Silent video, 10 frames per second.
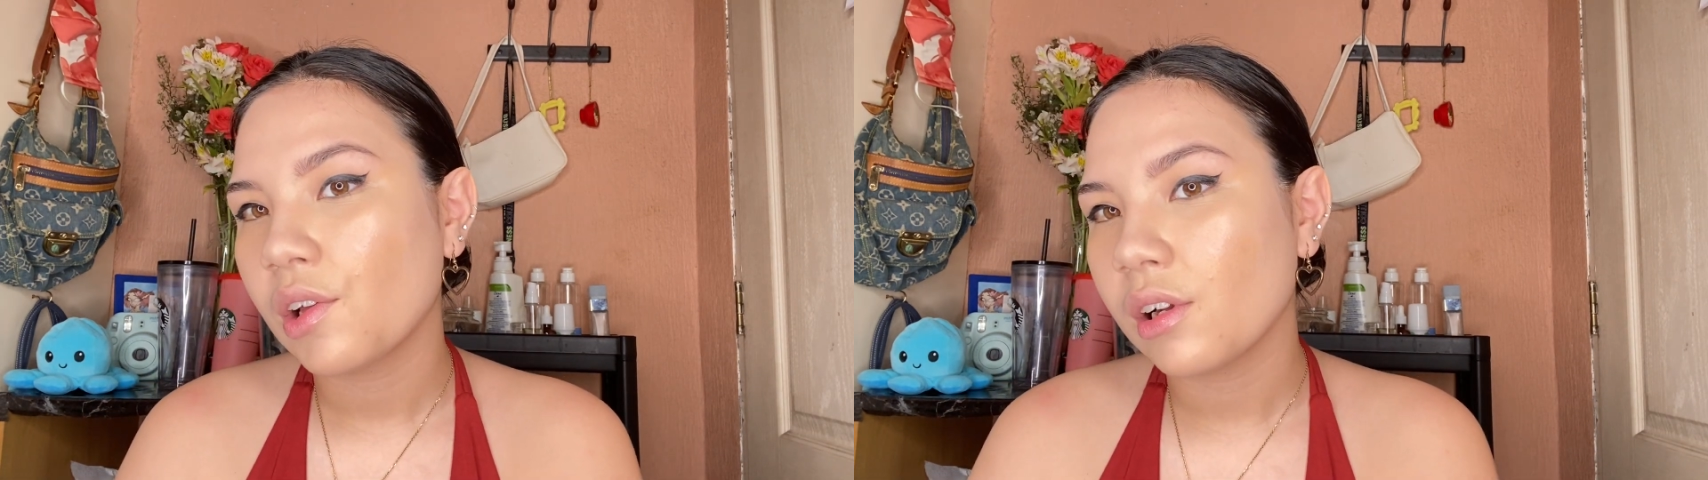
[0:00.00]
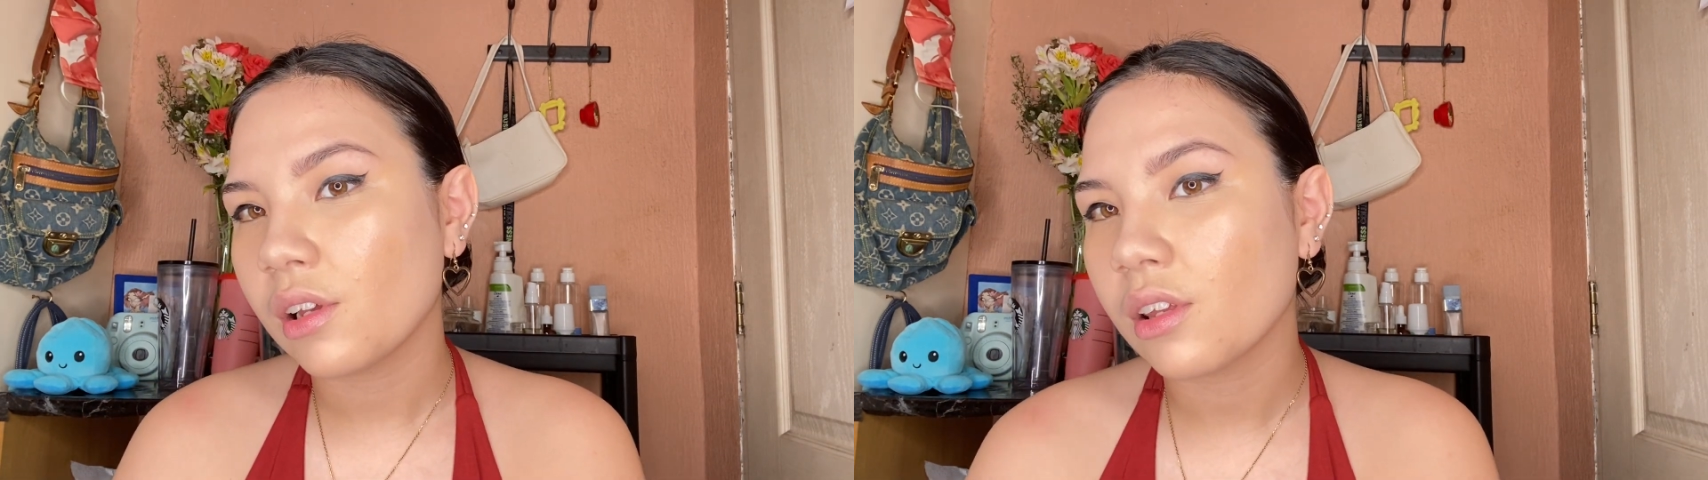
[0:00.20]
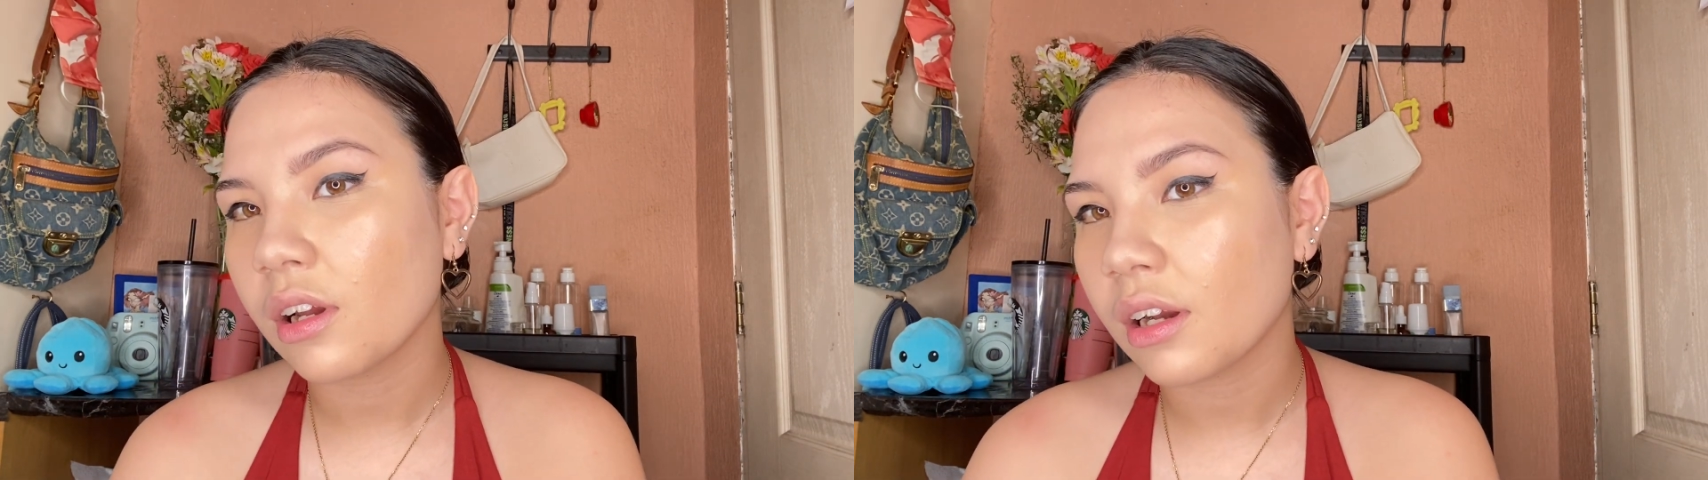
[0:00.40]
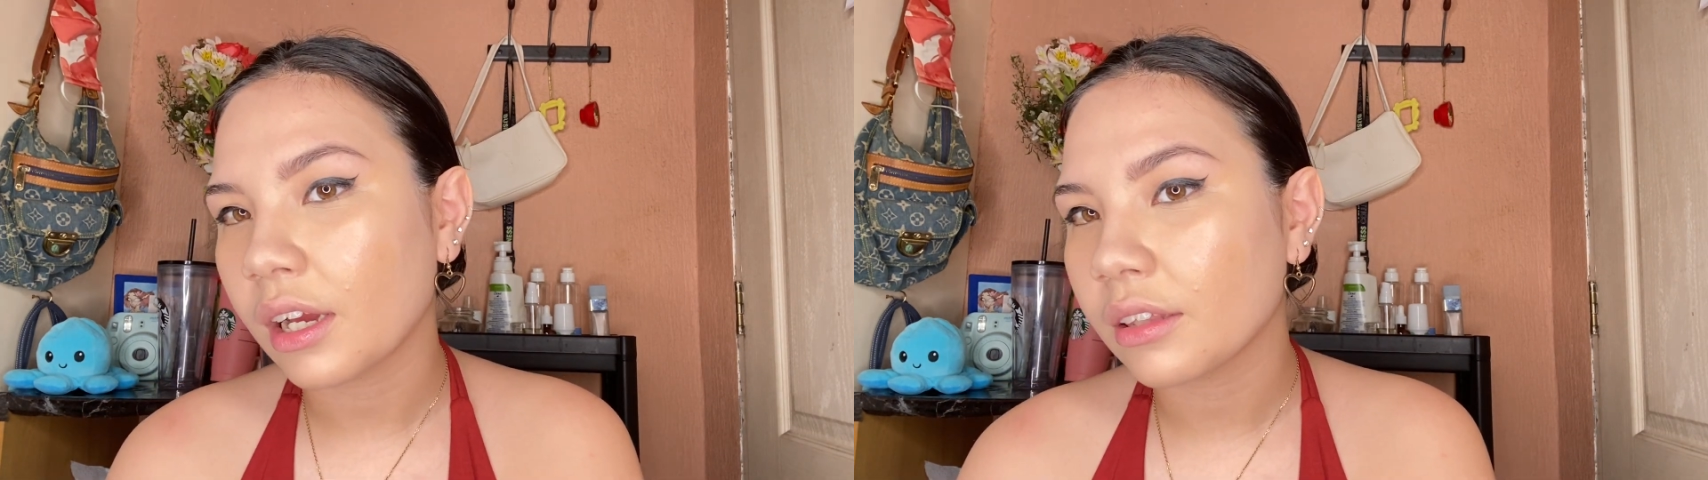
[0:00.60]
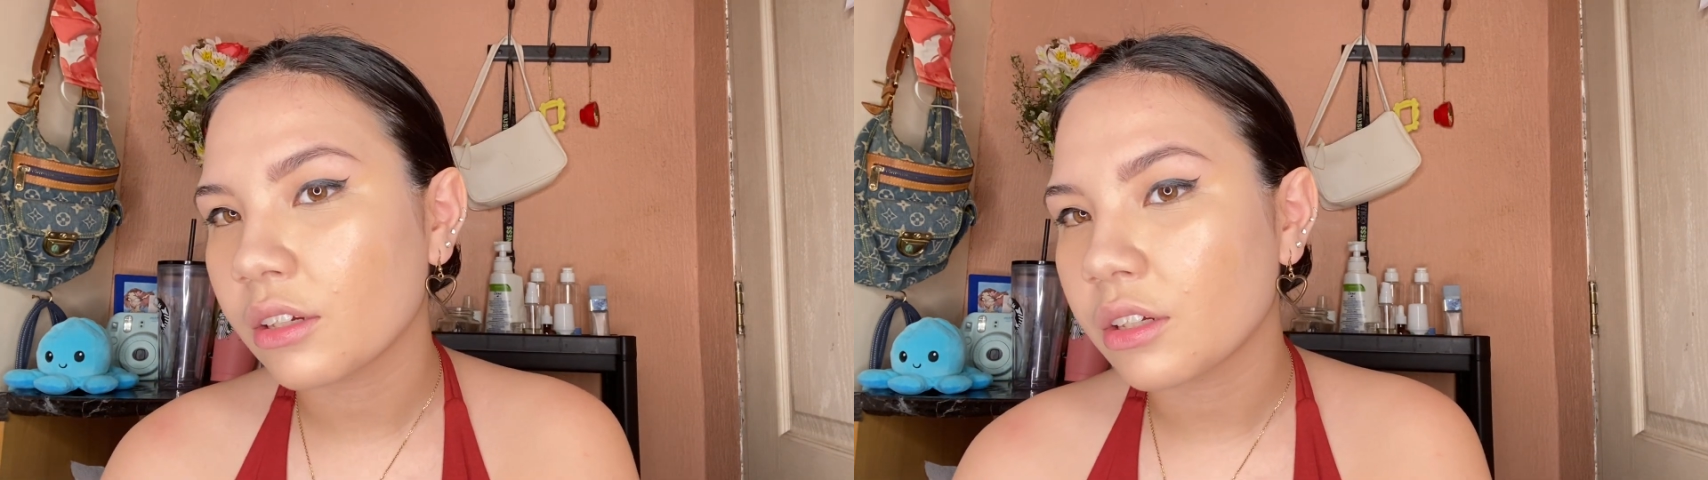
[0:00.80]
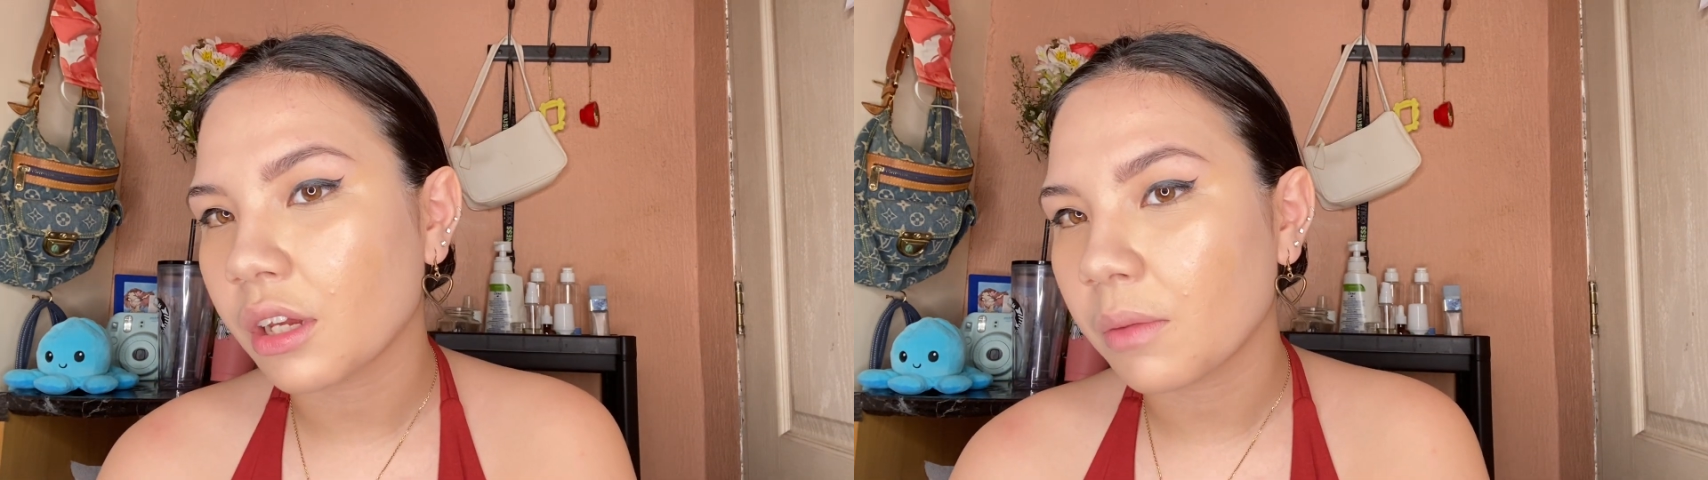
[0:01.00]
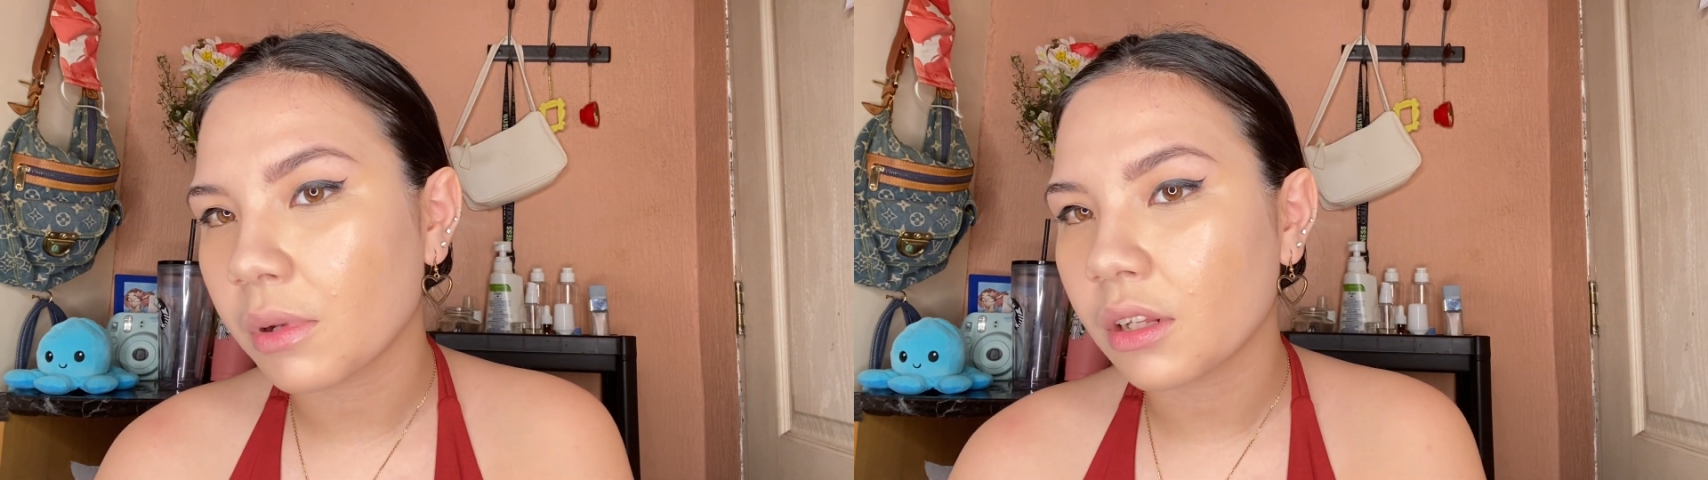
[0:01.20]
This is the lightest shade, but